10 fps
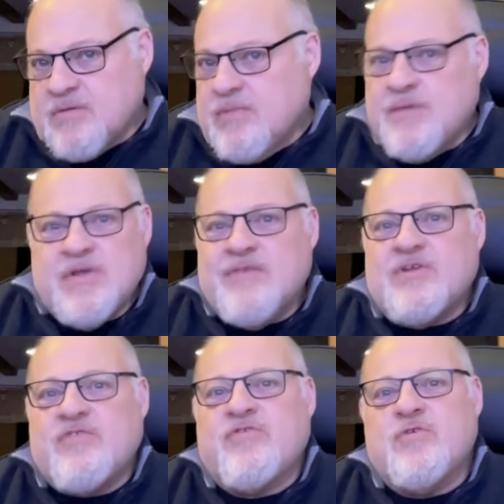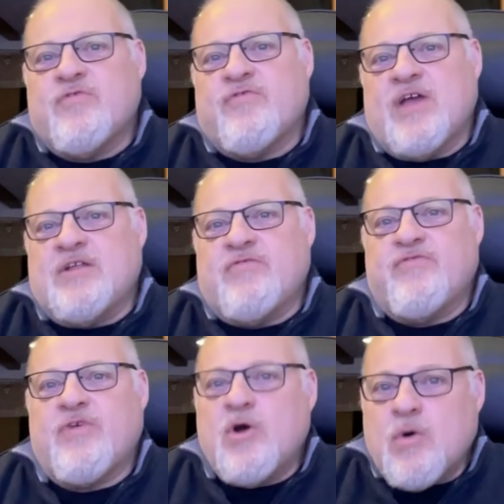maybe even a few faded
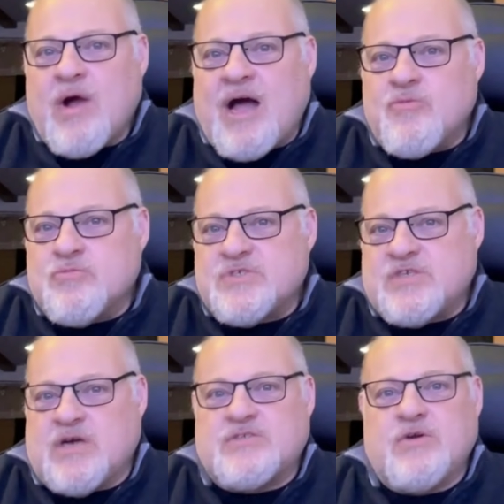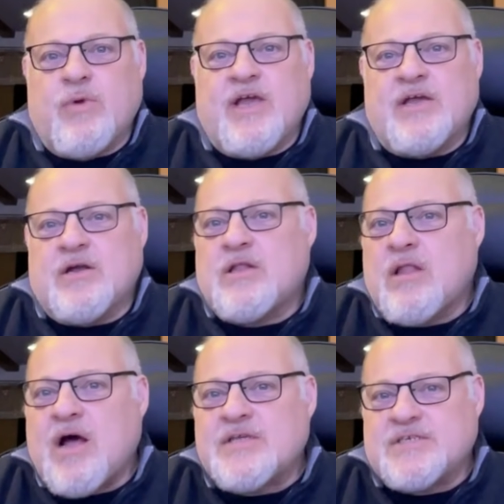photo albums tucked away in a
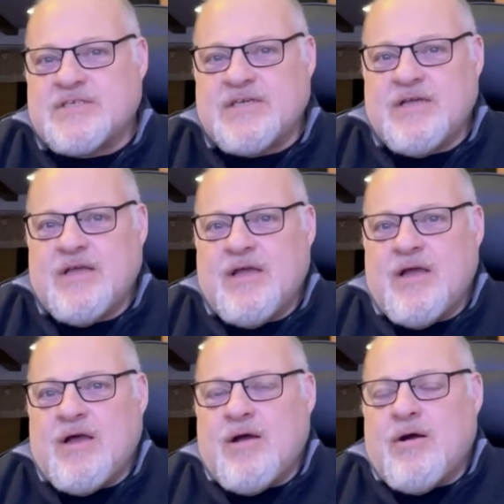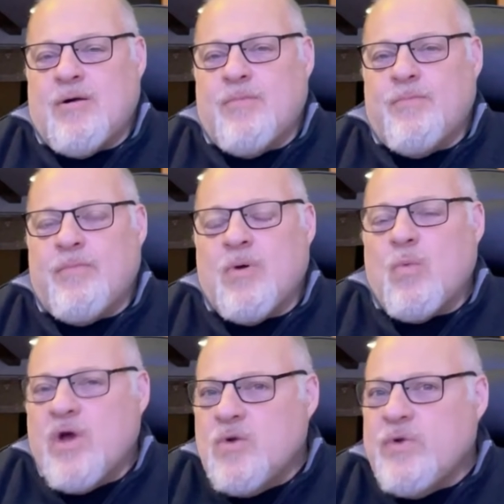closet. But
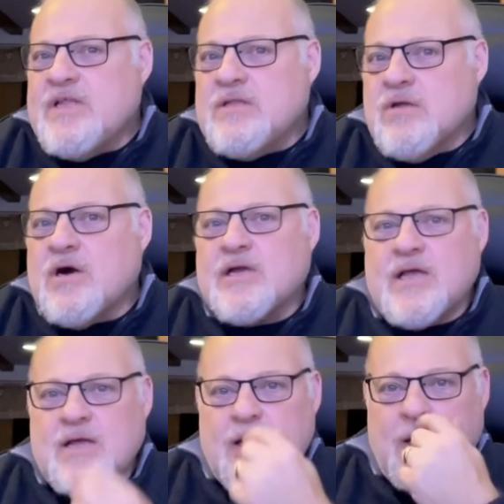when we look